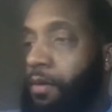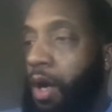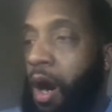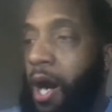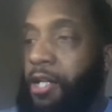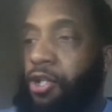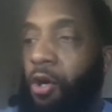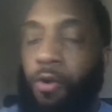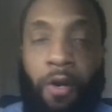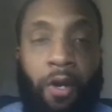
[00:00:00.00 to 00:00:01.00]
All right,
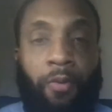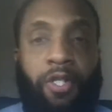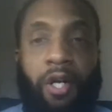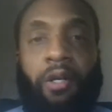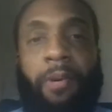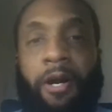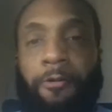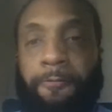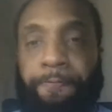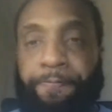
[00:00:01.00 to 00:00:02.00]
so we talked
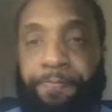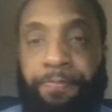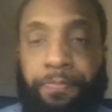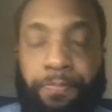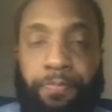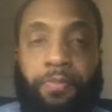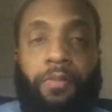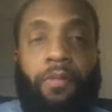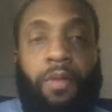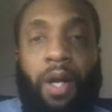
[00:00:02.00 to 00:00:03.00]
about
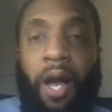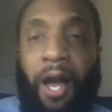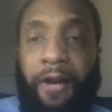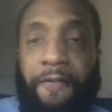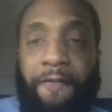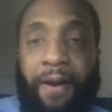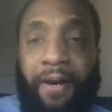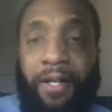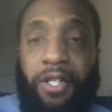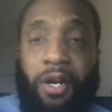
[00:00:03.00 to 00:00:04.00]

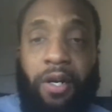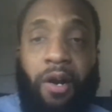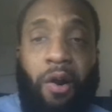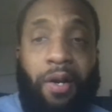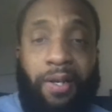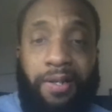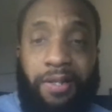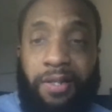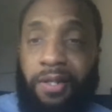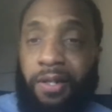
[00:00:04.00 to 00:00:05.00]
defining the target
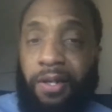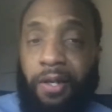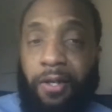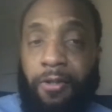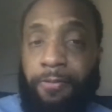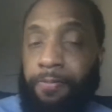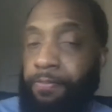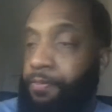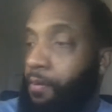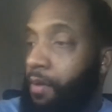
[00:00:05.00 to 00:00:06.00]
audience.
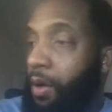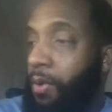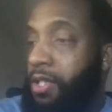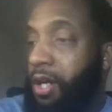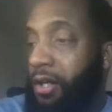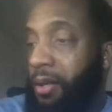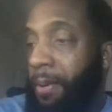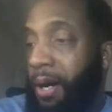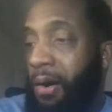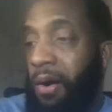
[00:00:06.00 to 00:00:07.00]
We talked
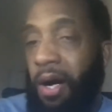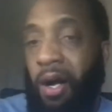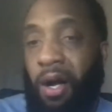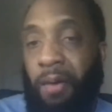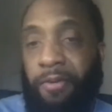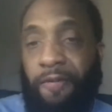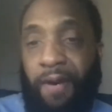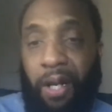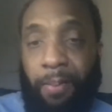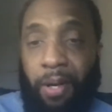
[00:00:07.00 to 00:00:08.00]
about
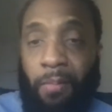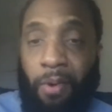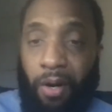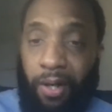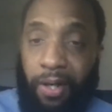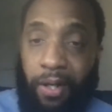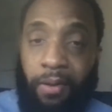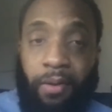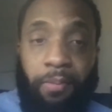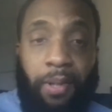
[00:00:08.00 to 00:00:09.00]
developing a marketing
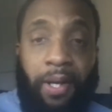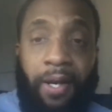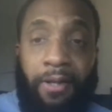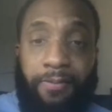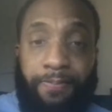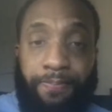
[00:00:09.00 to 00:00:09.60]
plan.